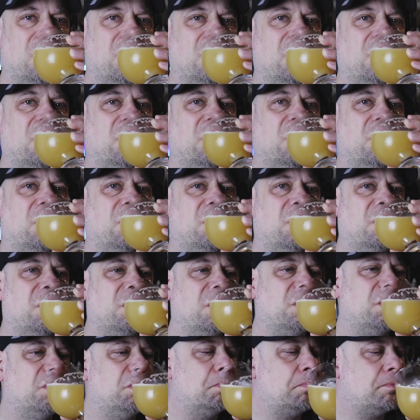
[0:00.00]

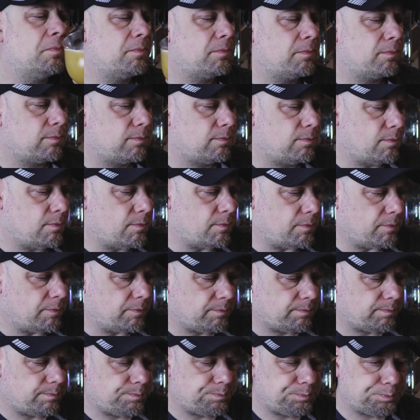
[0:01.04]
Nothing is said.